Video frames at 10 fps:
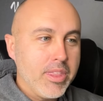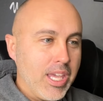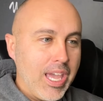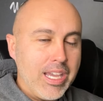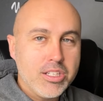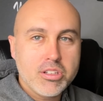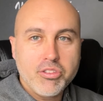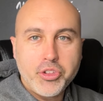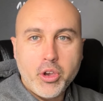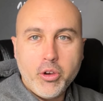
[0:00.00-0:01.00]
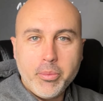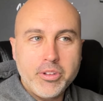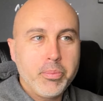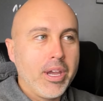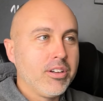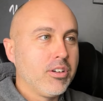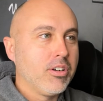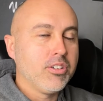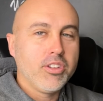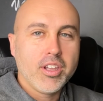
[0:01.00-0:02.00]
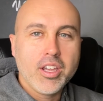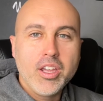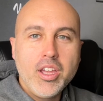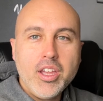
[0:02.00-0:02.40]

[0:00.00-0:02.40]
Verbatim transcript: the agents, the home inspectors, the